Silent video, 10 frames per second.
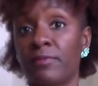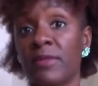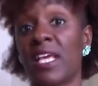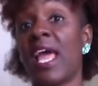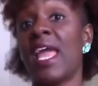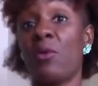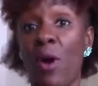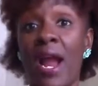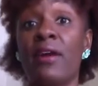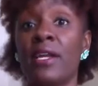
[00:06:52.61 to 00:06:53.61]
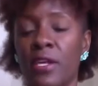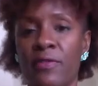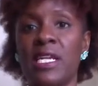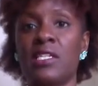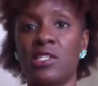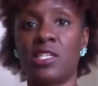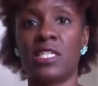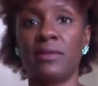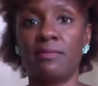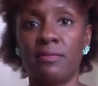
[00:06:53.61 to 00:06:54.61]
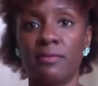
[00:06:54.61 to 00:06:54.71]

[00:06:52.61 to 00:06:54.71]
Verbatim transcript: the haywire in your relationship,